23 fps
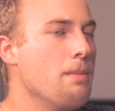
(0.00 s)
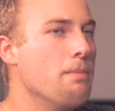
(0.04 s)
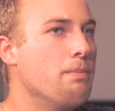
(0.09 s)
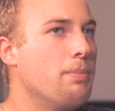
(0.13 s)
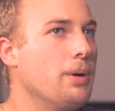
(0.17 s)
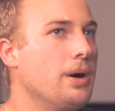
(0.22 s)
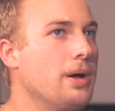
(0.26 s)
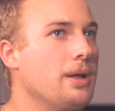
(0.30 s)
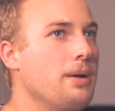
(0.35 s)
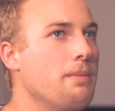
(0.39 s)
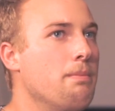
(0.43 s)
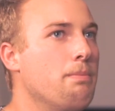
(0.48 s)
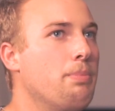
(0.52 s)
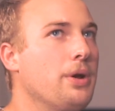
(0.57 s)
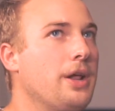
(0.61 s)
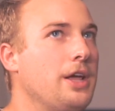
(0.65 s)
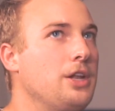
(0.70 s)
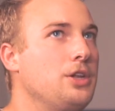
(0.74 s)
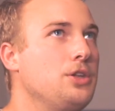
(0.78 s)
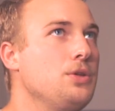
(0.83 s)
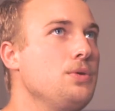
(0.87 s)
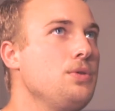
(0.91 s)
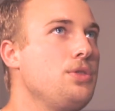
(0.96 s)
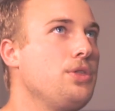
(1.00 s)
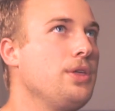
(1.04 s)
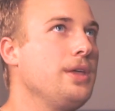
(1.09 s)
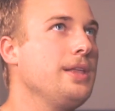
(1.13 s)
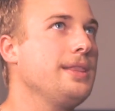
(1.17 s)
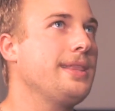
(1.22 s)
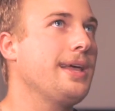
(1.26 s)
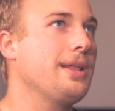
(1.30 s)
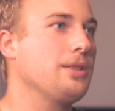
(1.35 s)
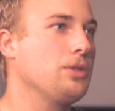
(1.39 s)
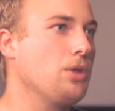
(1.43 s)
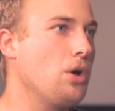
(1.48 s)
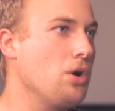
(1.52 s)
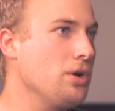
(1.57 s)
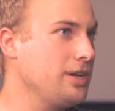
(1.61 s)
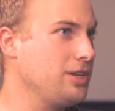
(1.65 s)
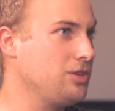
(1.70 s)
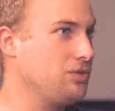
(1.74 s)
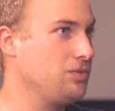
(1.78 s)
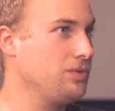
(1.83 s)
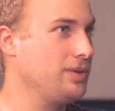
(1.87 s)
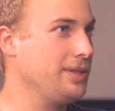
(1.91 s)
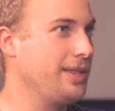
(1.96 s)
But I do think that long
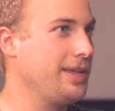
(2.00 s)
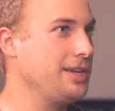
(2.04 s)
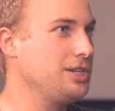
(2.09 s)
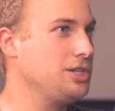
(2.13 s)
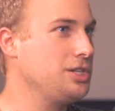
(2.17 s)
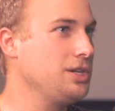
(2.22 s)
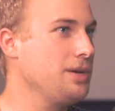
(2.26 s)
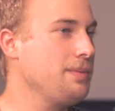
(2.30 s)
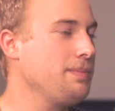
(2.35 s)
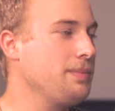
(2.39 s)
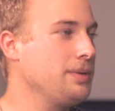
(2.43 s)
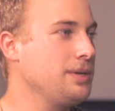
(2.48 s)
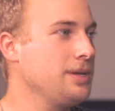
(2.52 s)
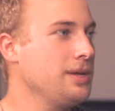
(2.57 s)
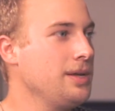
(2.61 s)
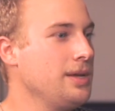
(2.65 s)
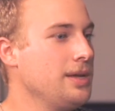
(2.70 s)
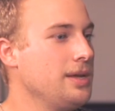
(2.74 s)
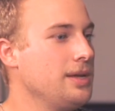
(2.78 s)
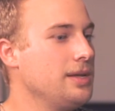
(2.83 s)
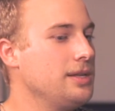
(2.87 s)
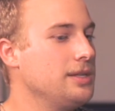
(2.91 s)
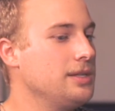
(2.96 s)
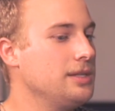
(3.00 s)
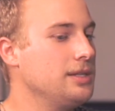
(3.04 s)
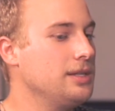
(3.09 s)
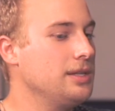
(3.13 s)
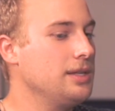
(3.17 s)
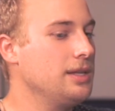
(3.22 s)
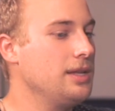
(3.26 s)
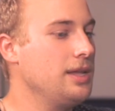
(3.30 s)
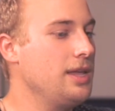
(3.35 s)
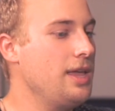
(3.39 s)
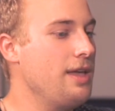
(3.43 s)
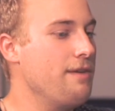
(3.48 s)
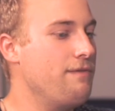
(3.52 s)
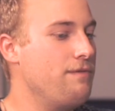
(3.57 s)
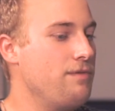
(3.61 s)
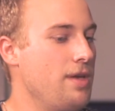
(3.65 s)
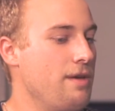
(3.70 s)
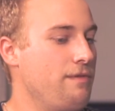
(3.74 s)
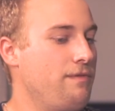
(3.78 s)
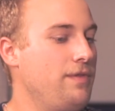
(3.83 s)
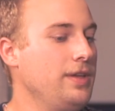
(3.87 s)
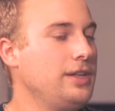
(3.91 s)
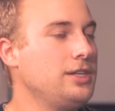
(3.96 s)
distance relationships,
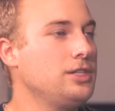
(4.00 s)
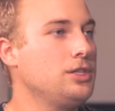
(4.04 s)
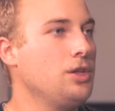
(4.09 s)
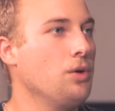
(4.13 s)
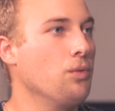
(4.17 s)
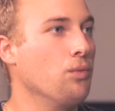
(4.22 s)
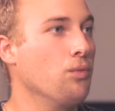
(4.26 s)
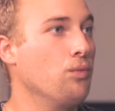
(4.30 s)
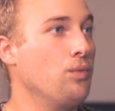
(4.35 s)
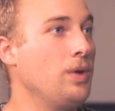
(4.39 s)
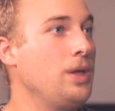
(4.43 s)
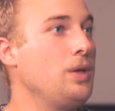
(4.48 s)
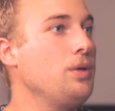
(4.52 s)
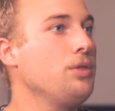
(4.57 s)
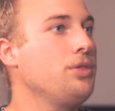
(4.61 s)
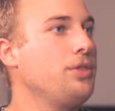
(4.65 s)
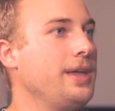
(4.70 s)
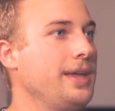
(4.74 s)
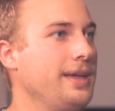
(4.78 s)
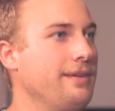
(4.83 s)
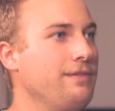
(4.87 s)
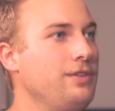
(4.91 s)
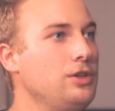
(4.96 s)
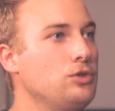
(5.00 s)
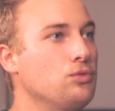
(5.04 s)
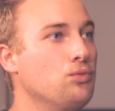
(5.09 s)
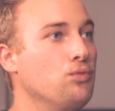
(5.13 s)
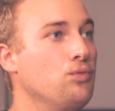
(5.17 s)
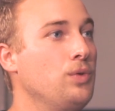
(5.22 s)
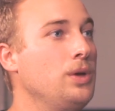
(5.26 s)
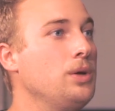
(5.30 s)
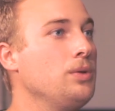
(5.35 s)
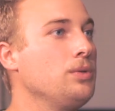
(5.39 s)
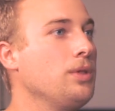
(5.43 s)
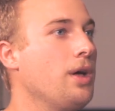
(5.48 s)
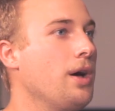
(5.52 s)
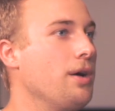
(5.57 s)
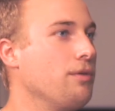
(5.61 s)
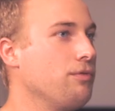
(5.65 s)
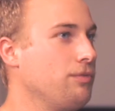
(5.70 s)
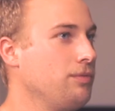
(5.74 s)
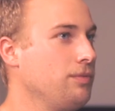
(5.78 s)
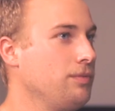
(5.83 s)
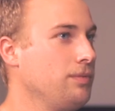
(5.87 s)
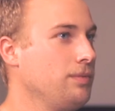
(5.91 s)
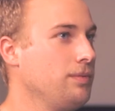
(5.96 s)
if it's the real thing, if it's real
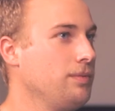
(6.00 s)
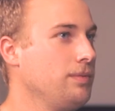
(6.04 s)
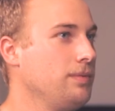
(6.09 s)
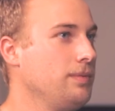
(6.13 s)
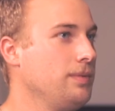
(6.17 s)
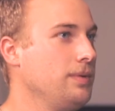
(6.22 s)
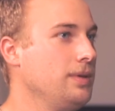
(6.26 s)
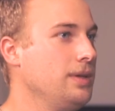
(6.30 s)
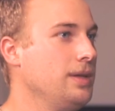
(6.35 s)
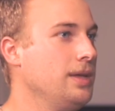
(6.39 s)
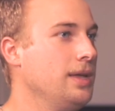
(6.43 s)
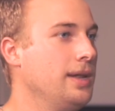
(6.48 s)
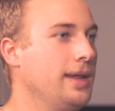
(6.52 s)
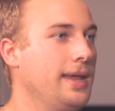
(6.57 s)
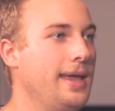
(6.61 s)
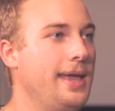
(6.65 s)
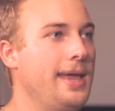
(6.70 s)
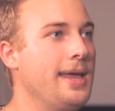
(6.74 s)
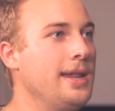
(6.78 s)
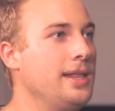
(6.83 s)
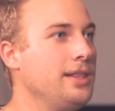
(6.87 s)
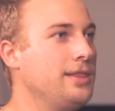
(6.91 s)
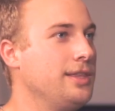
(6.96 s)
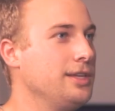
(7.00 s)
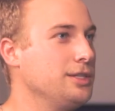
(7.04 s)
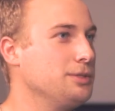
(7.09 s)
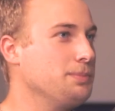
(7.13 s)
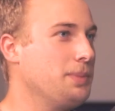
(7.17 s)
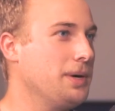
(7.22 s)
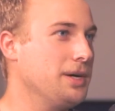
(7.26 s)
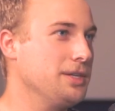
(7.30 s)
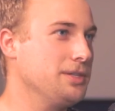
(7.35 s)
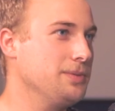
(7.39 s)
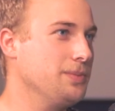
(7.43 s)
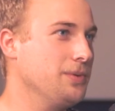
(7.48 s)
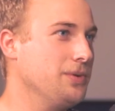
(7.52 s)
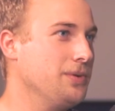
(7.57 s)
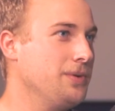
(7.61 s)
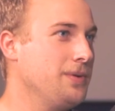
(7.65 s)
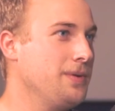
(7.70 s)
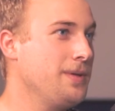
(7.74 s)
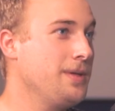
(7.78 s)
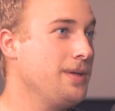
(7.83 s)
love, in anything's possible.